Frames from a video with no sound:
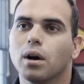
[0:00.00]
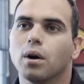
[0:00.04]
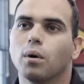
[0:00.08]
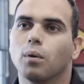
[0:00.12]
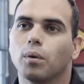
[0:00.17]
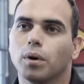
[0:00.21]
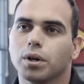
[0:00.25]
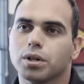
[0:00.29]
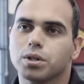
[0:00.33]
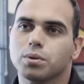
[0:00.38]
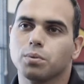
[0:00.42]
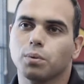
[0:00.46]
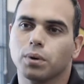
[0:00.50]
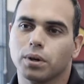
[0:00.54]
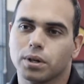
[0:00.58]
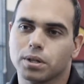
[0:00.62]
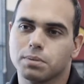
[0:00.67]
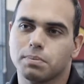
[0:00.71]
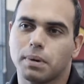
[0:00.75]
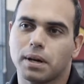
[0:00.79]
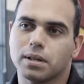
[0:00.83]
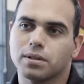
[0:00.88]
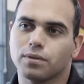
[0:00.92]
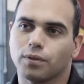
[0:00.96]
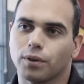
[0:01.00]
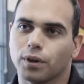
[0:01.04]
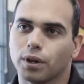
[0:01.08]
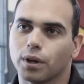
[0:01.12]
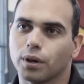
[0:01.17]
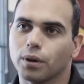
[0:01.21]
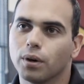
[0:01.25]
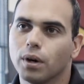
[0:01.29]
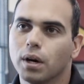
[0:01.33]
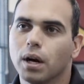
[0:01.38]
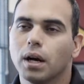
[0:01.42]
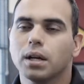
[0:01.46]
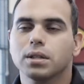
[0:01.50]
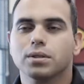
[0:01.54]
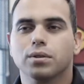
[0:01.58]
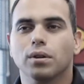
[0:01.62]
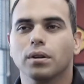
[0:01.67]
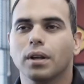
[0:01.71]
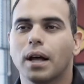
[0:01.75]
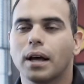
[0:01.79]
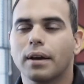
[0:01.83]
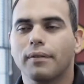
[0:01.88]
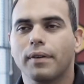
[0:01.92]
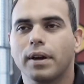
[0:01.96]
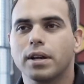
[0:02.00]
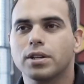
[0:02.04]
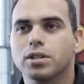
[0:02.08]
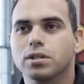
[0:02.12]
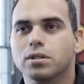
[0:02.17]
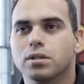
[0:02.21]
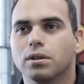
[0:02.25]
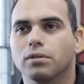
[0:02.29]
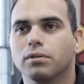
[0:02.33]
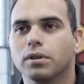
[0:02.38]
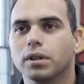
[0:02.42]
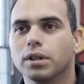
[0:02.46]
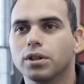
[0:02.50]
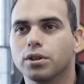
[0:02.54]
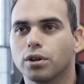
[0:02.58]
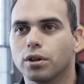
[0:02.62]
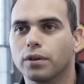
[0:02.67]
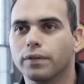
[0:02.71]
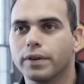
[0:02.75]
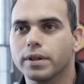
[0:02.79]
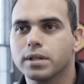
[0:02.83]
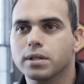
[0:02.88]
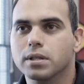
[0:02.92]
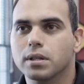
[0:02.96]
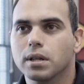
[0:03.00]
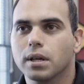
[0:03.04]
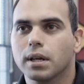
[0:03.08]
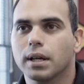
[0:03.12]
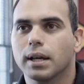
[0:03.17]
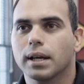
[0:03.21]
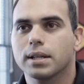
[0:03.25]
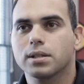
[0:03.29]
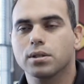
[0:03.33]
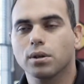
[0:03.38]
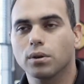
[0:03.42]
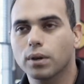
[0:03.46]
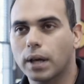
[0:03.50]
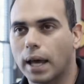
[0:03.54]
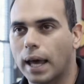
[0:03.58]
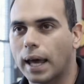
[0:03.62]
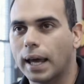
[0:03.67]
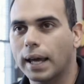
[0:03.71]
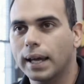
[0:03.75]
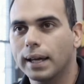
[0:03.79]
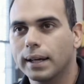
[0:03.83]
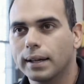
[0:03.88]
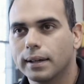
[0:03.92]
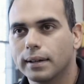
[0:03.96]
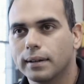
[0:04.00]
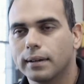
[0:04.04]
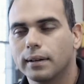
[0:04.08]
What works best for you? So a lot of agents are really nervous. It's okay.